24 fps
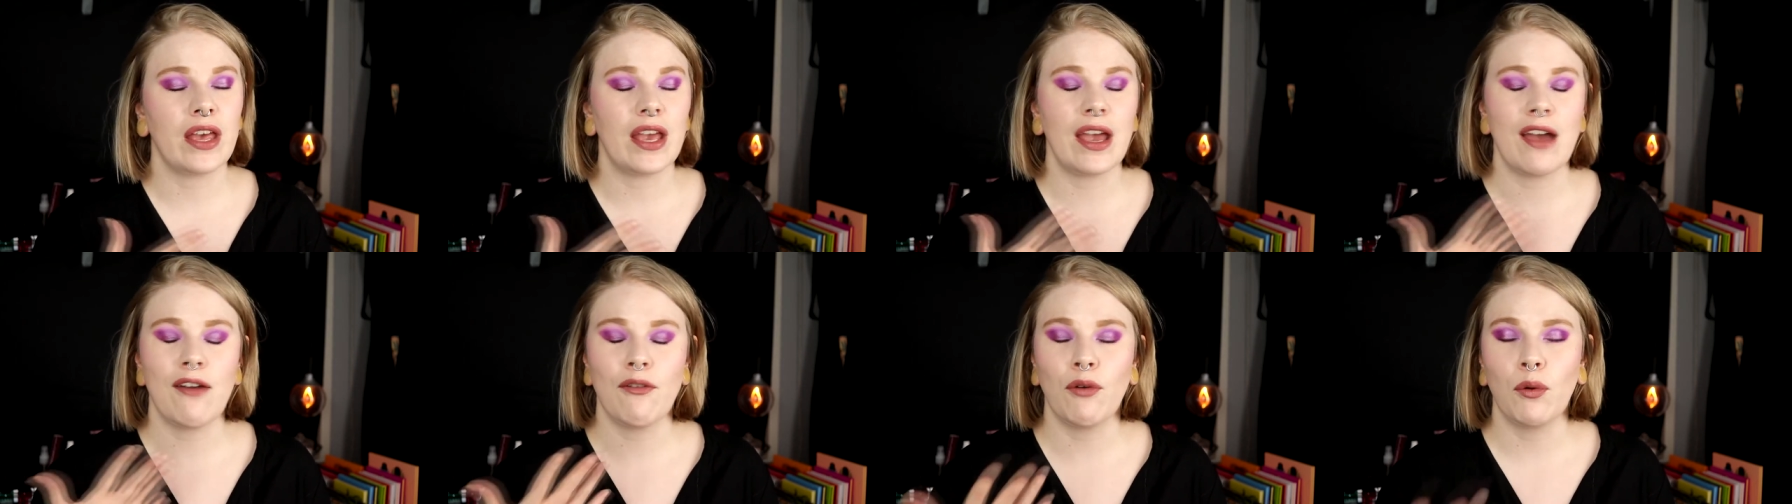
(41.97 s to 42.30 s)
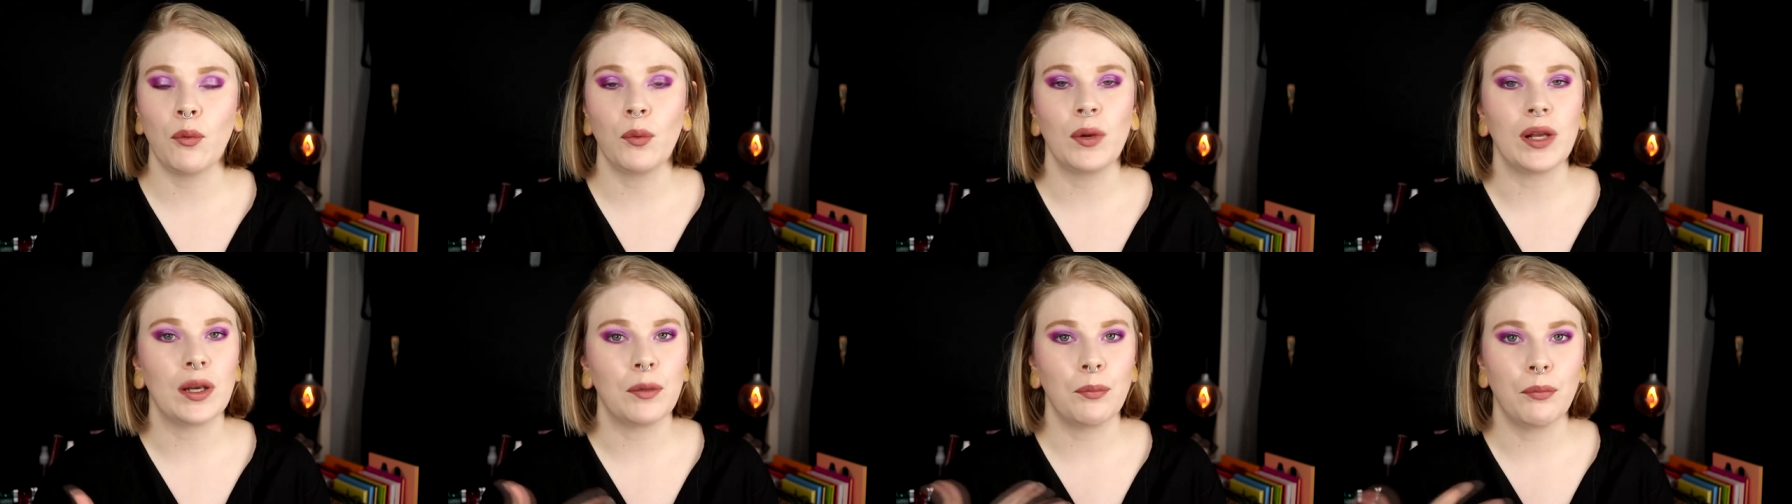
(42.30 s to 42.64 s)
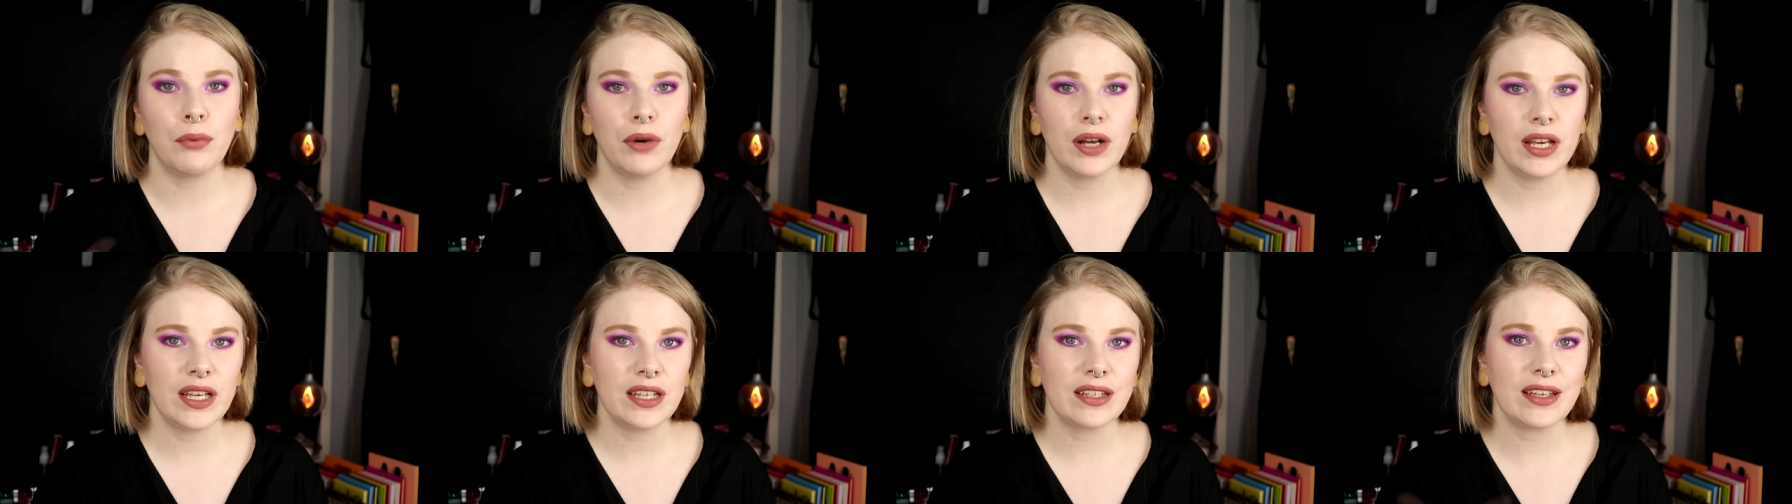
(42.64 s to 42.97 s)
ever will
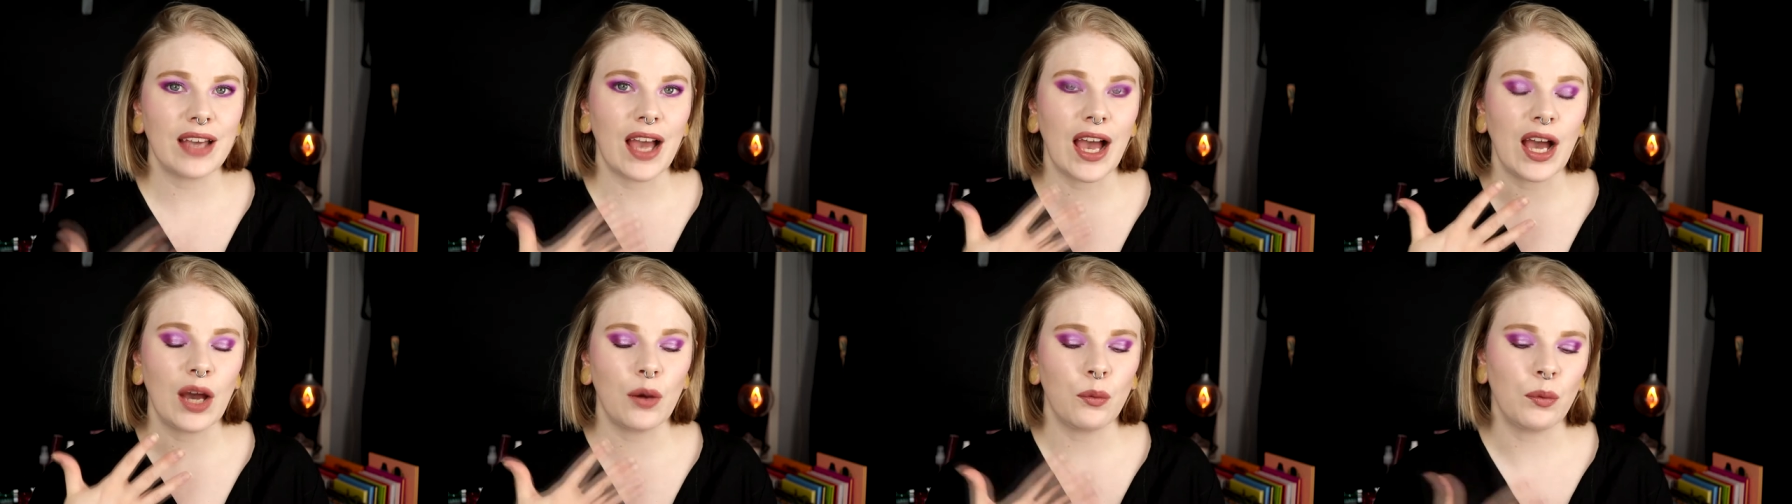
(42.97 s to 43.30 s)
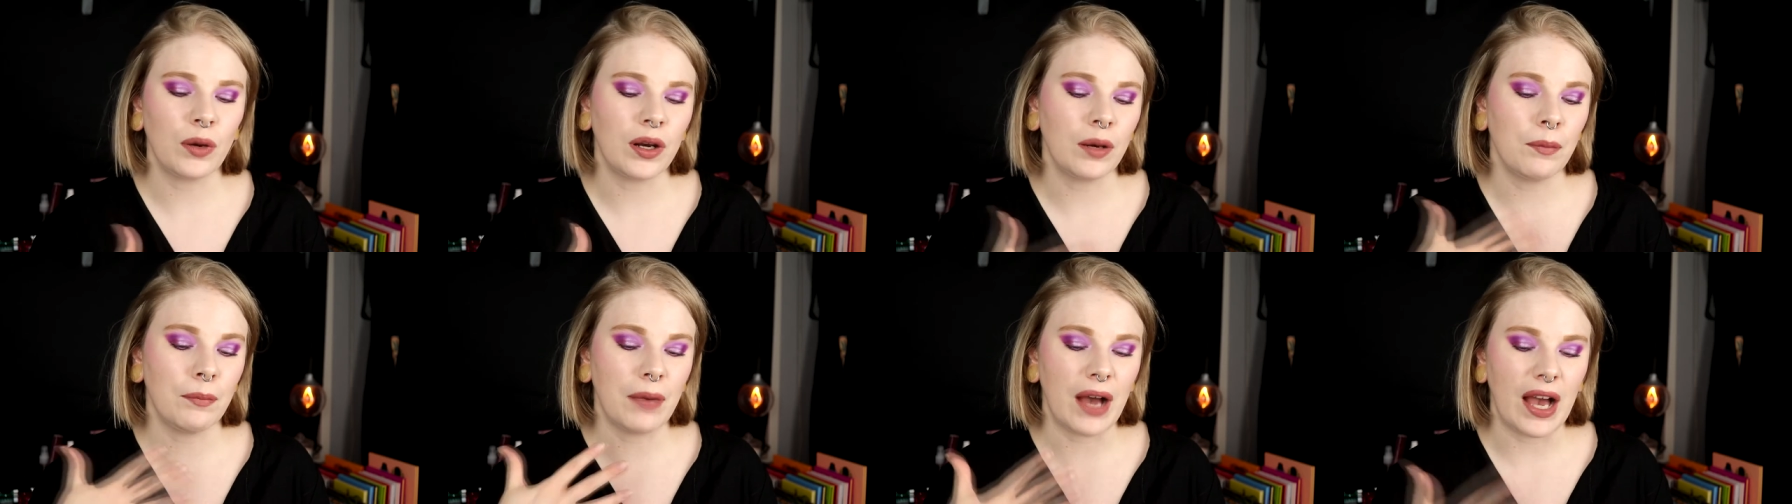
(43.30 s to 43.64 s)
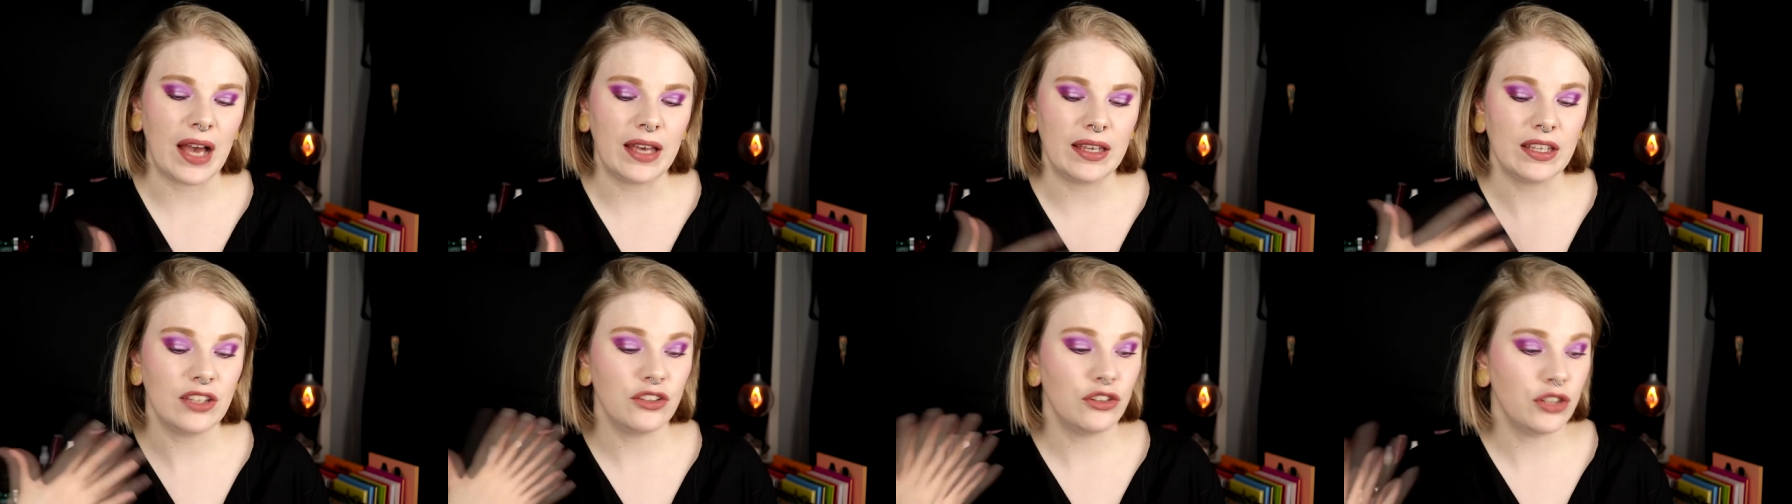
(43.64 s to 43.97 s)
break I will
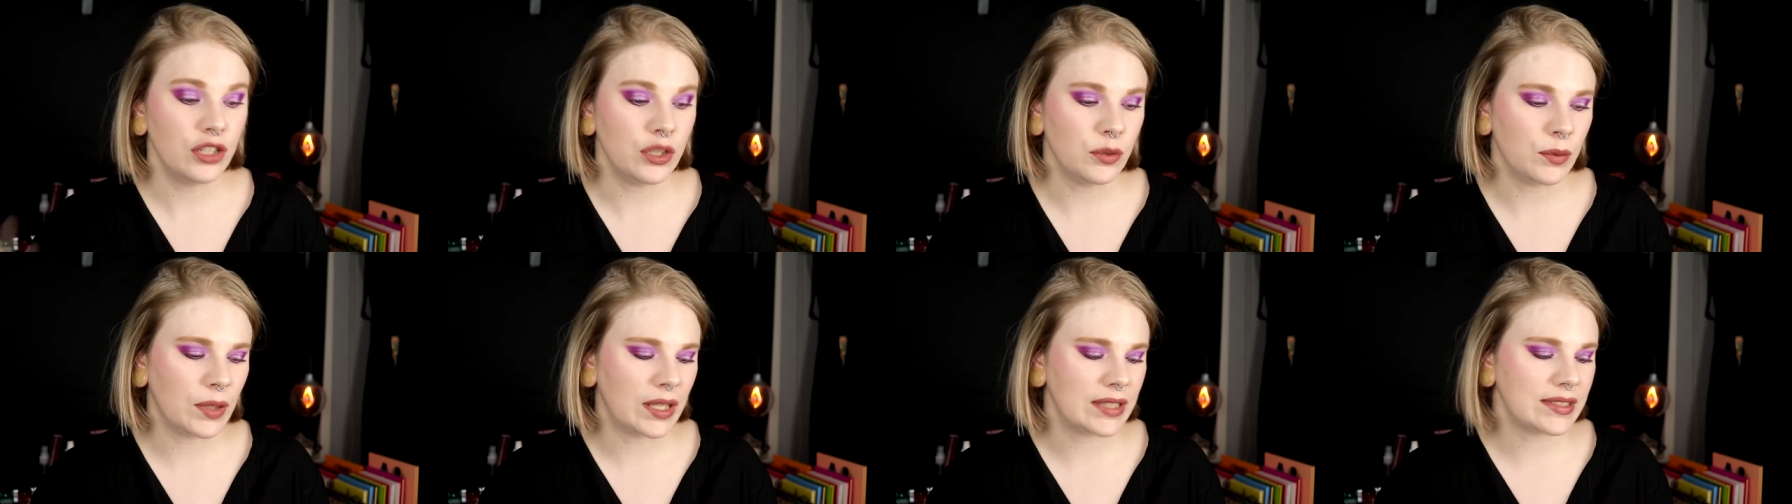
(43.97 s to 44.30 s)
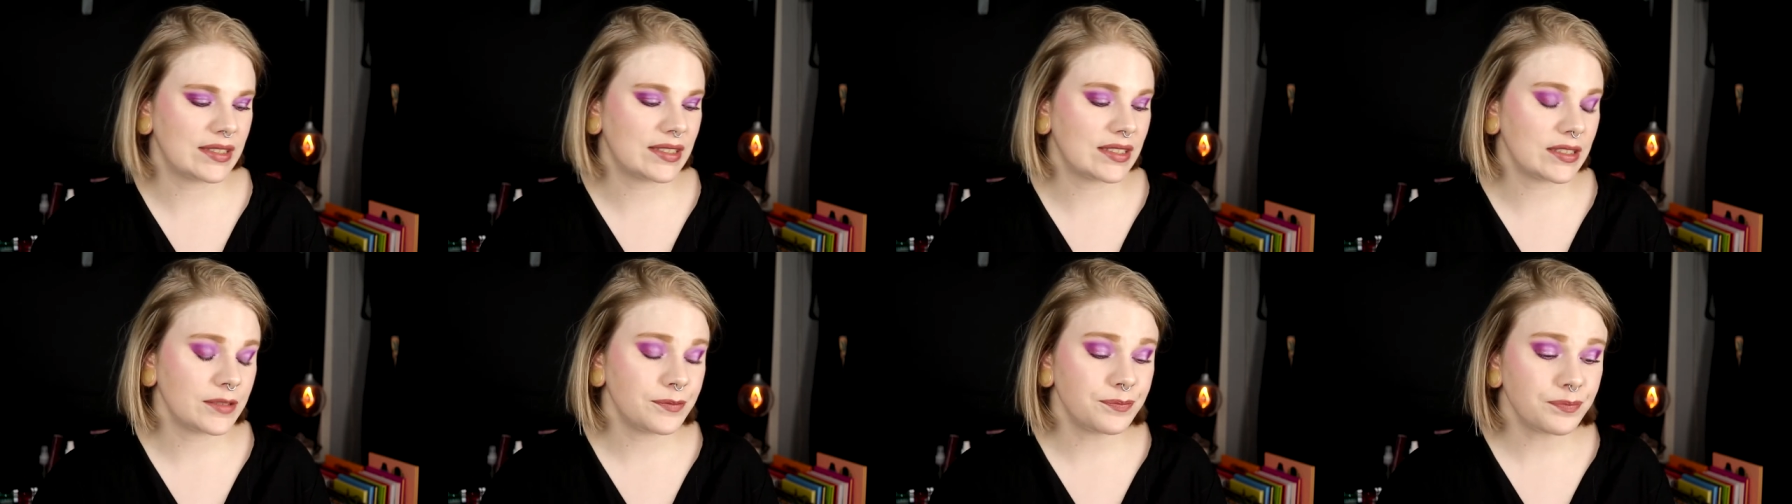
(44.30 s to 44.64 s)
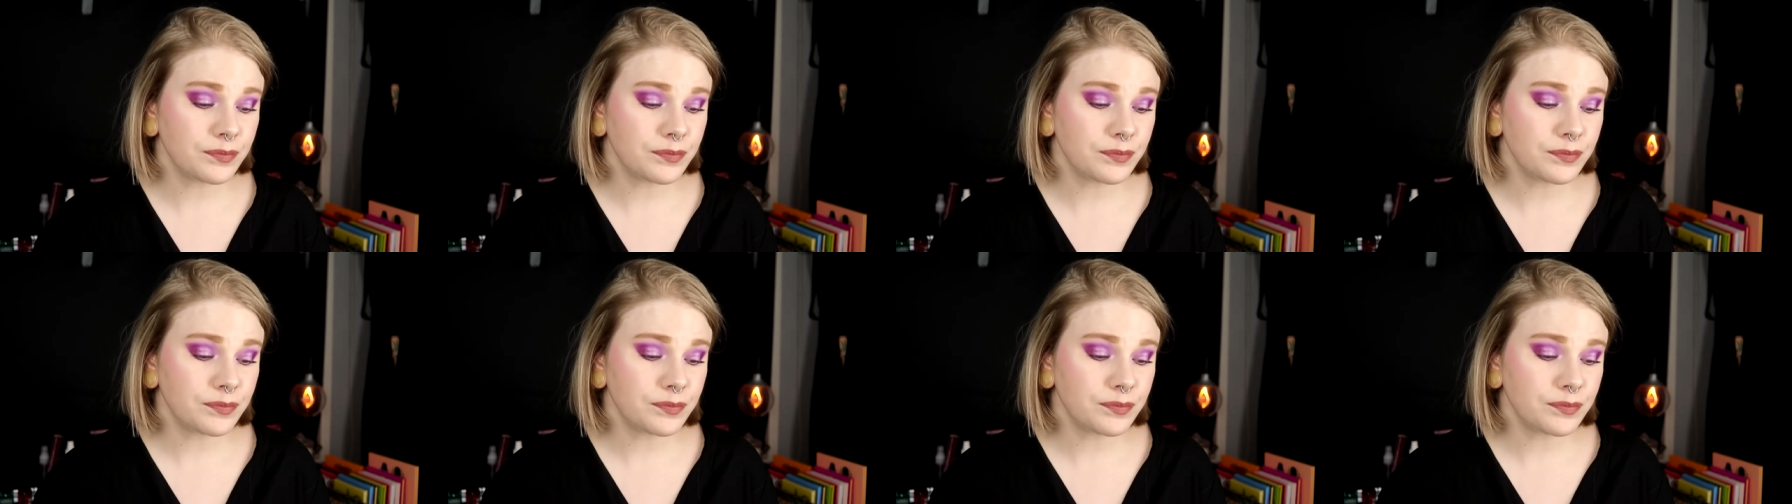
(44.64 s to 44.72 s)
buy new ones.